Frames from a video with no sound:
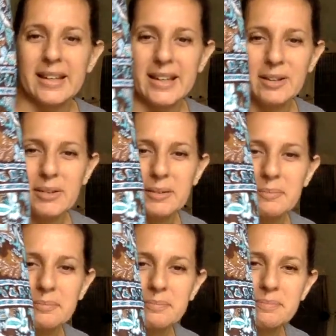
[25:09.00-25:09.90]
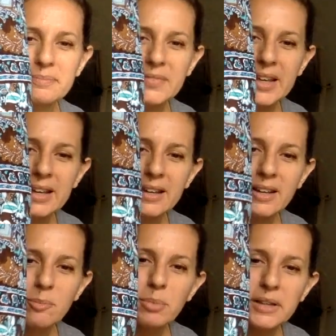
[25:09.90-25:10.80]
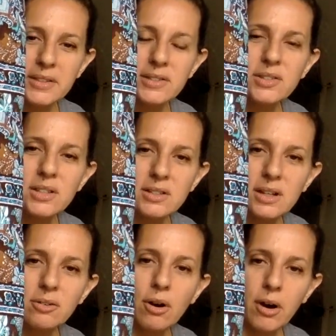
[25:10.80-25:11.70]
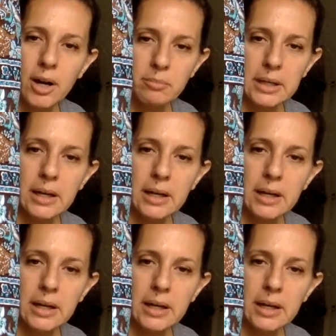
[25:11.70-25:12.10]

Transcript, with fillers: anyway. But this, this did grow on me.